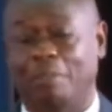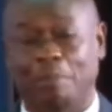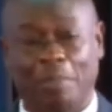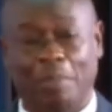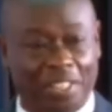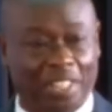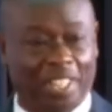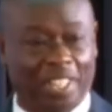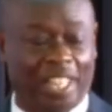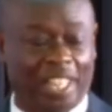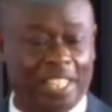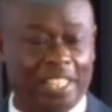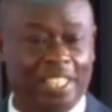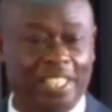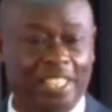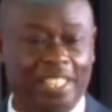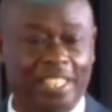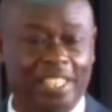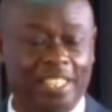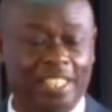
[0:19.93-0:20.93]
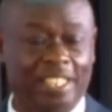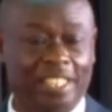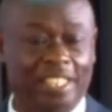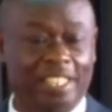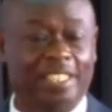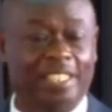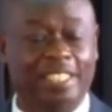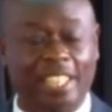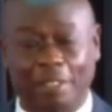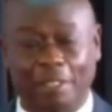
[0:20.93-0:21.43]
motherland,
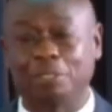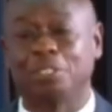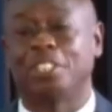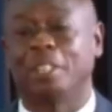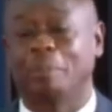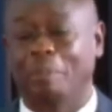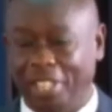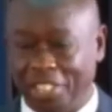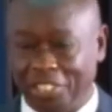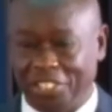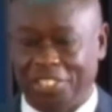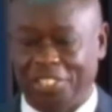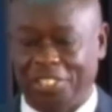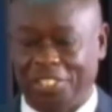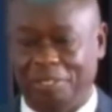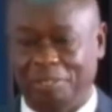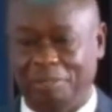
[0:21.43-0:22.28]
deserves the best.